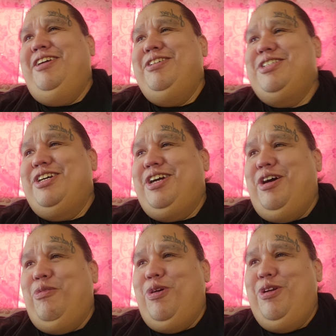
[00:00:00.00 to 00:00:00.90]
he was like,
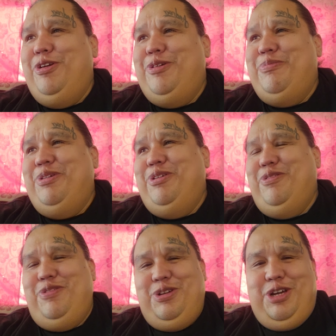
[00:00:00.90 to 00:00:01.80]
I wanted to
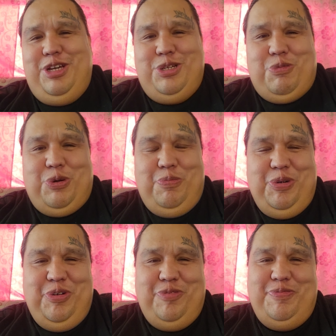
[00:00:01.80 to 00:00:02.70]
move. You guys won't
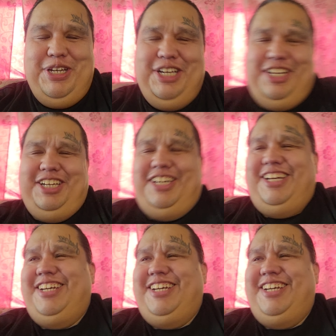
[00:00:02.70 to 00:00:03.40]
move me.